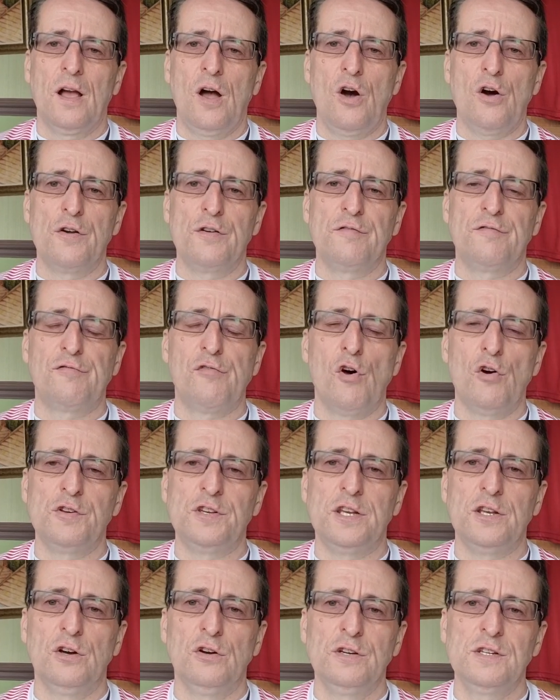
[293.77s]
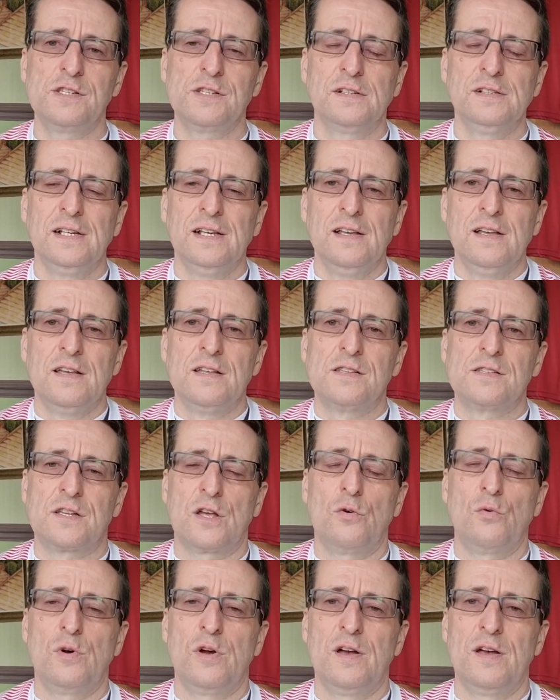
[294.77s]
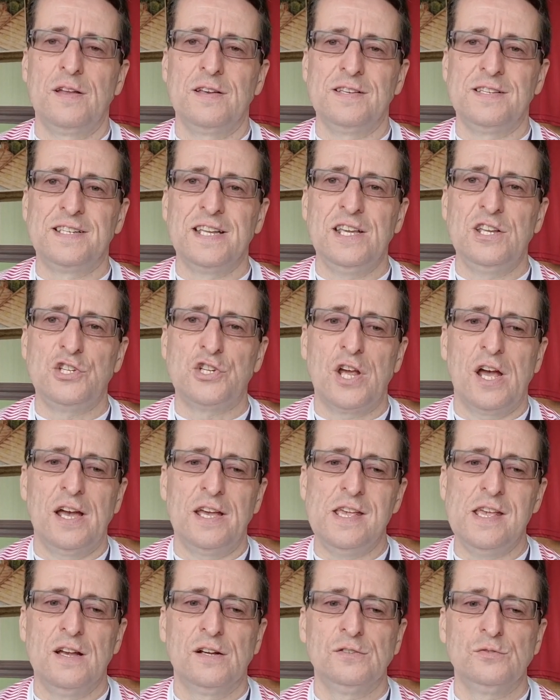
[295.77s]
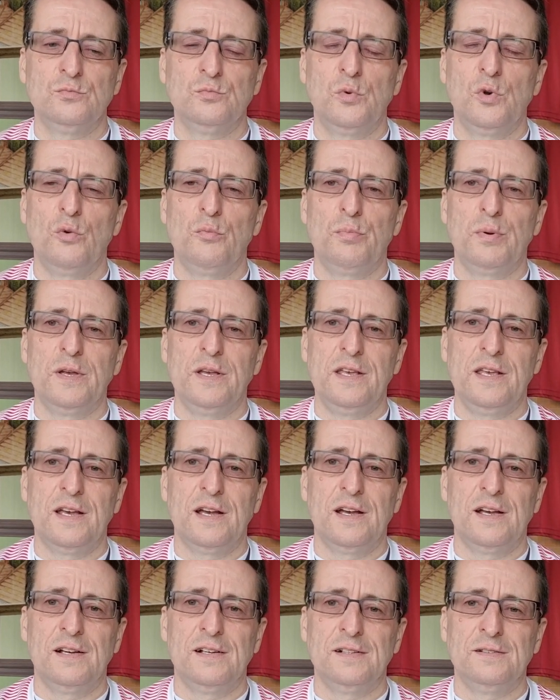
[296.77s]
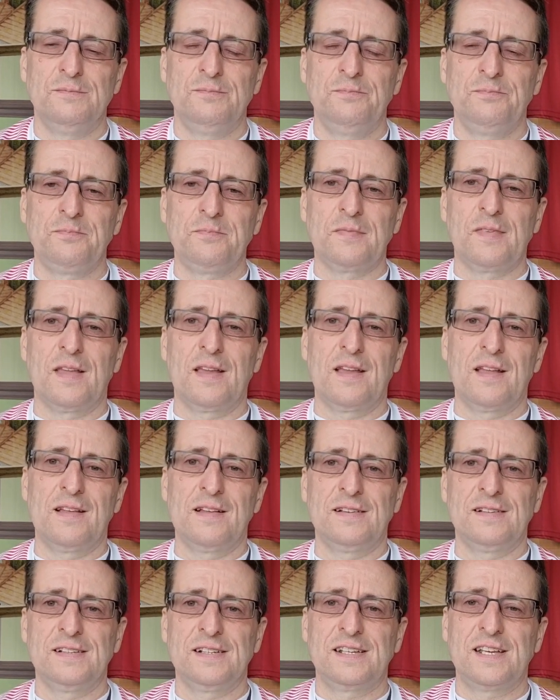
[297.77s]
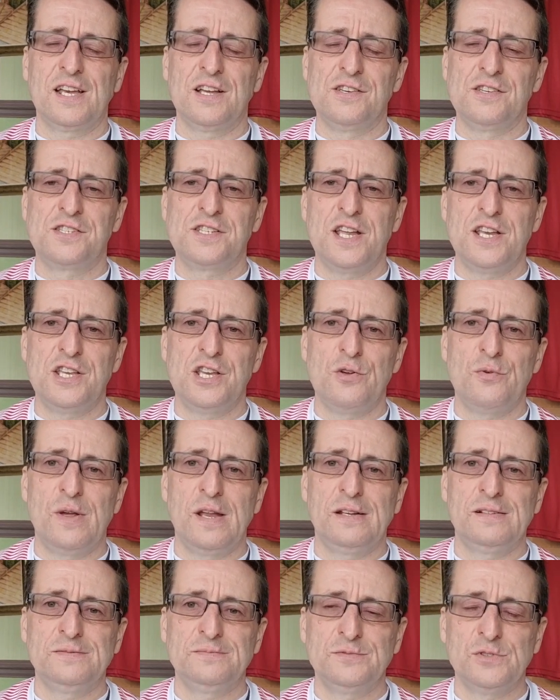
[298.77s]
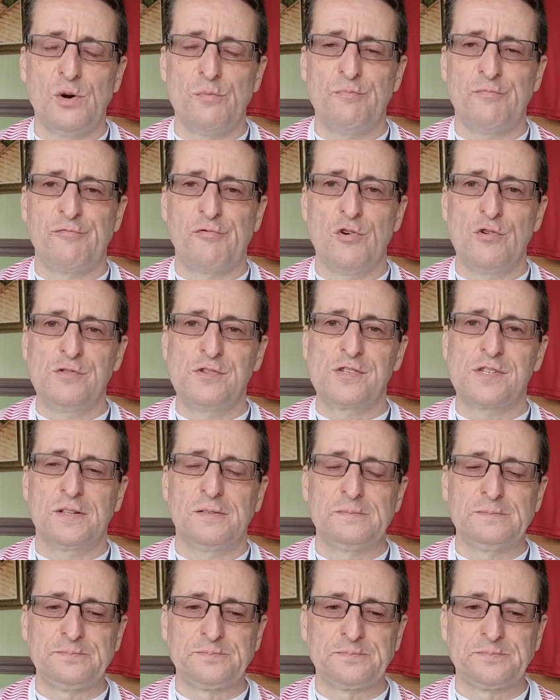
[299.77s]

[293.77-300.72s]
on Friday night. So DJ will be continuing up front.